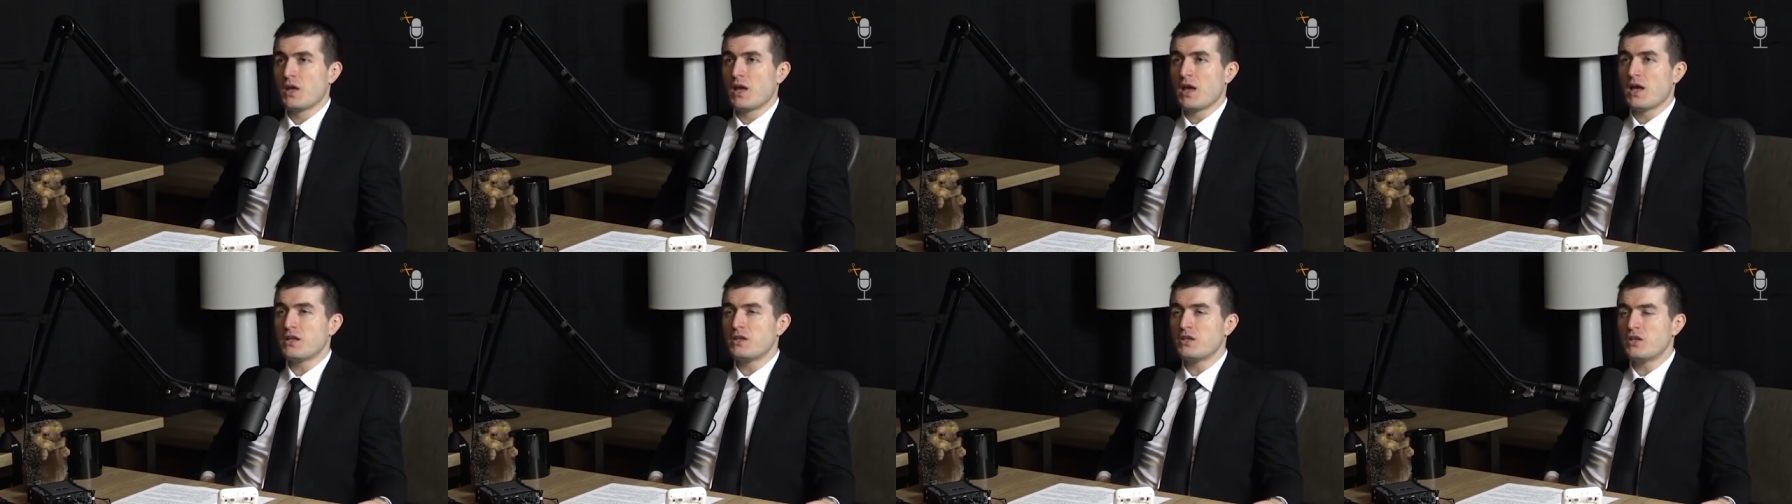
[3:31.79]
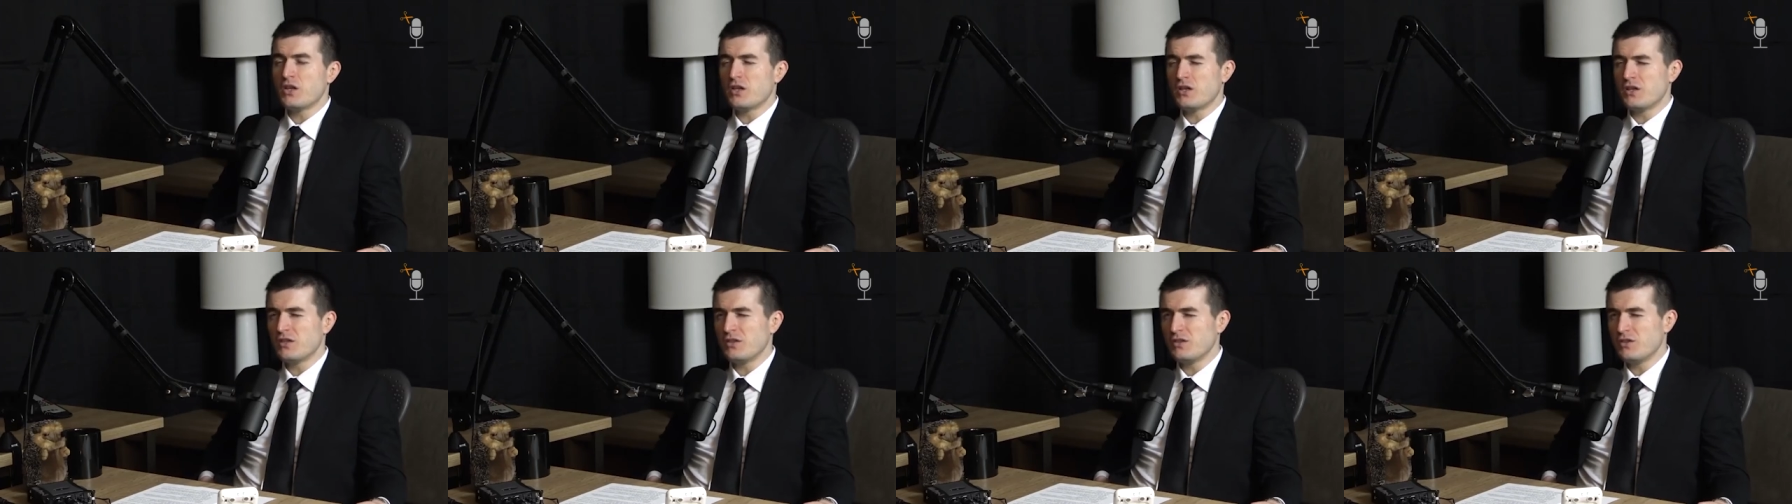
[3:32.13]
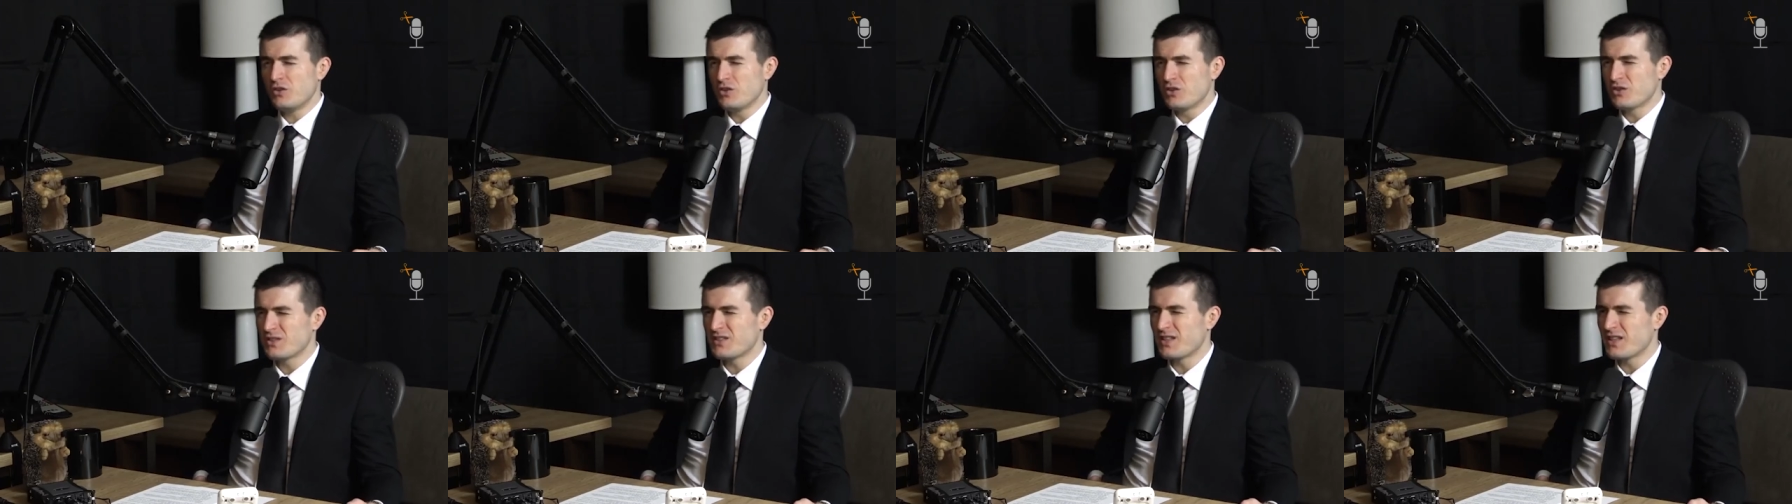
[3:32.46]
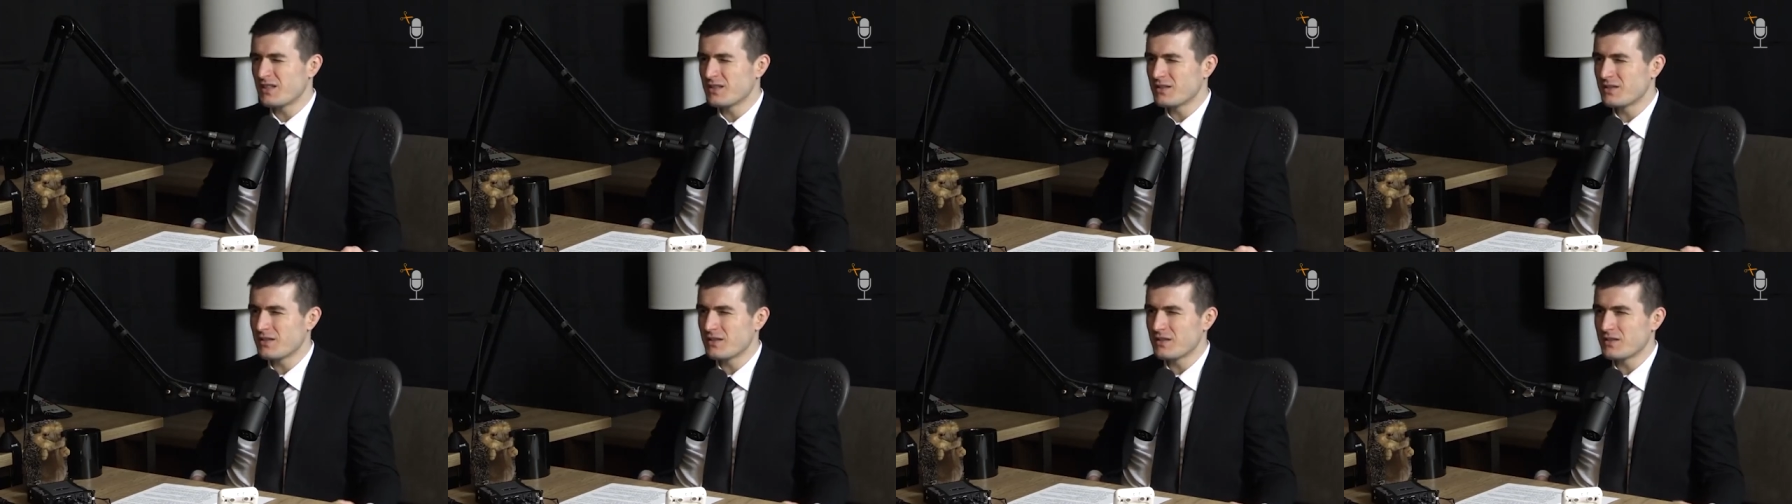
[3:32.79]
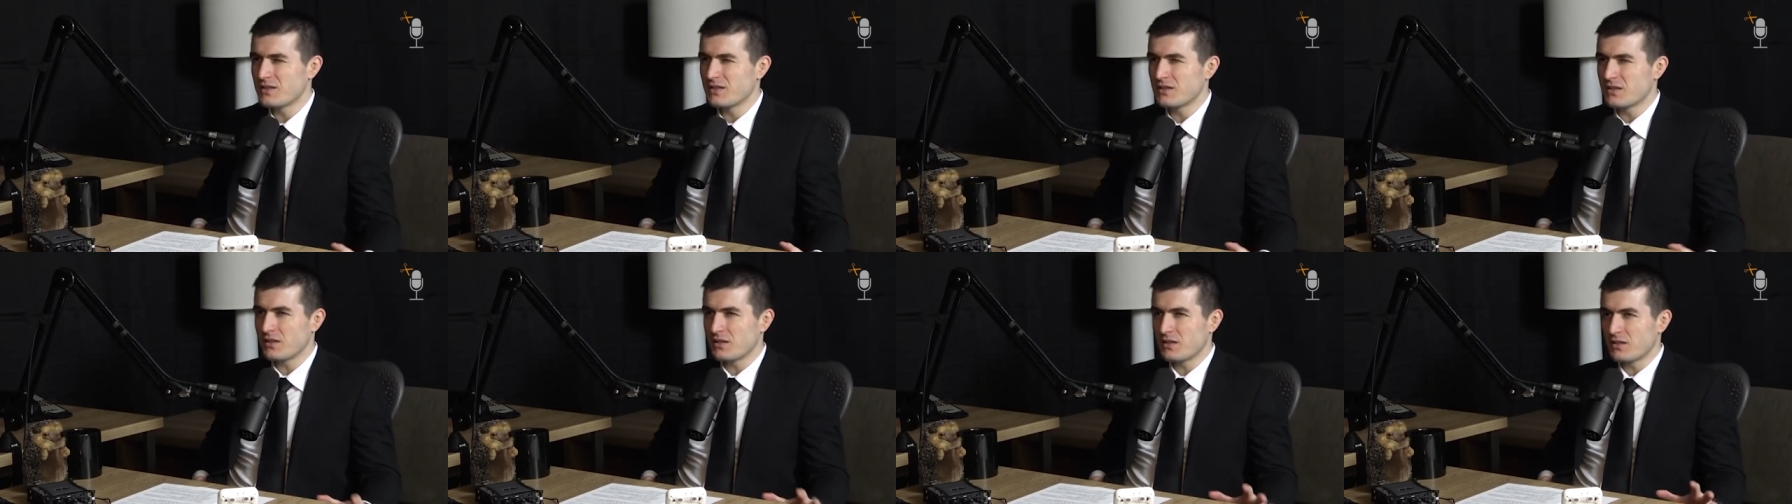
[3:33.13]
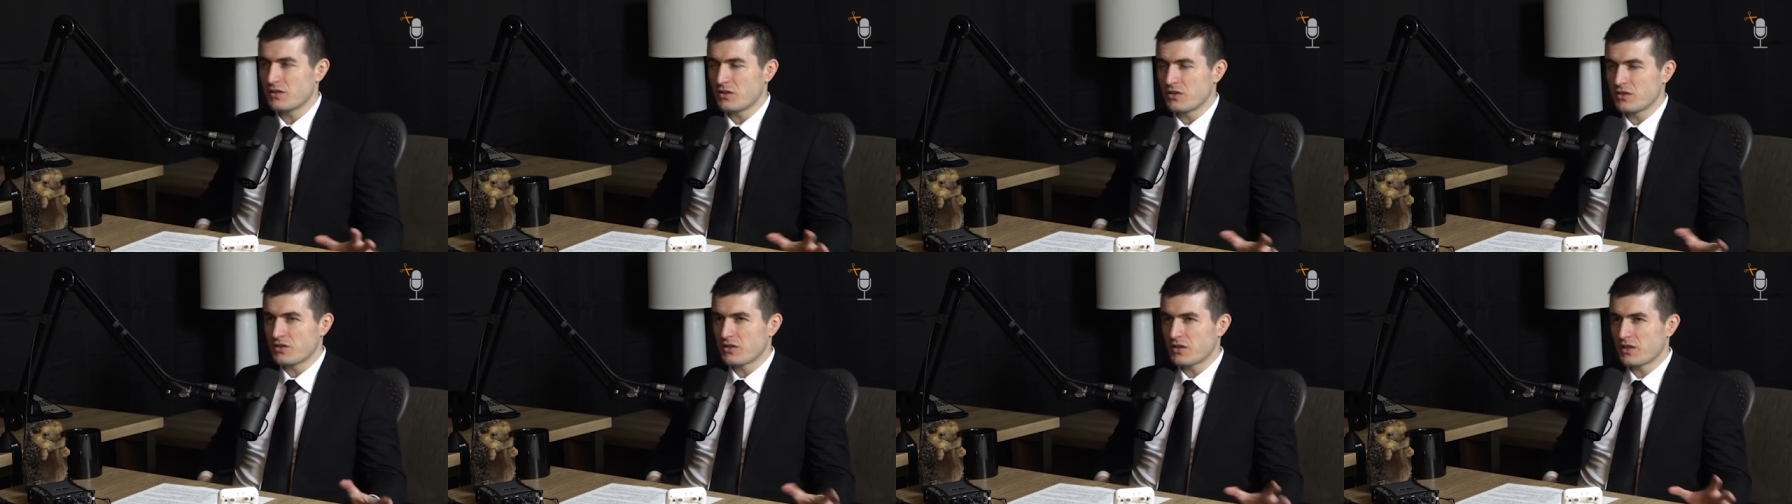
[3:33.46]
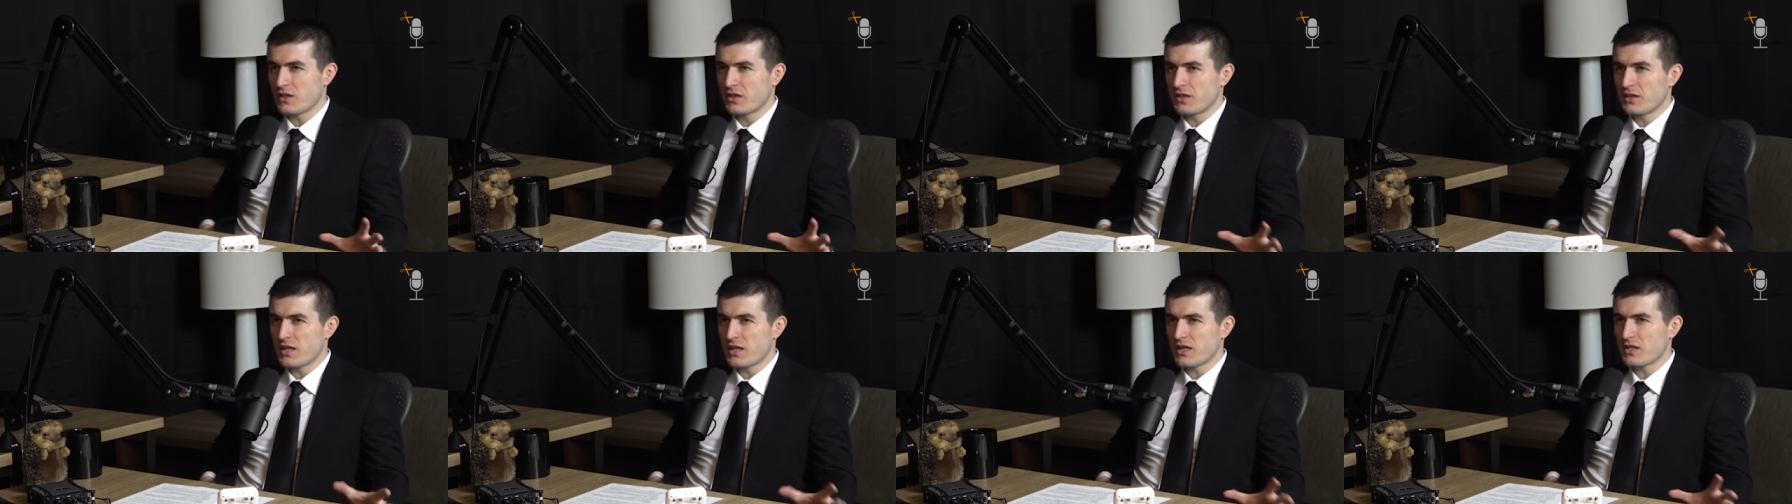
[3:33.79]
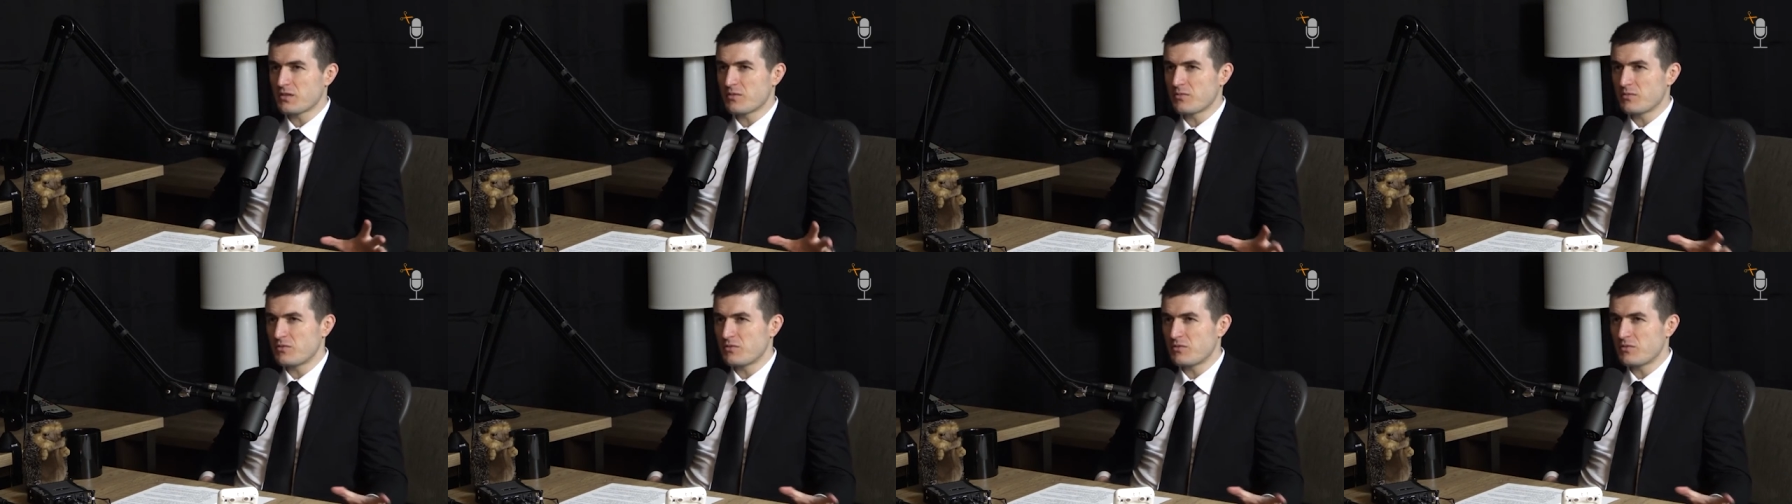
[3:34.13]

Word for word: and it, your sense is there's a connection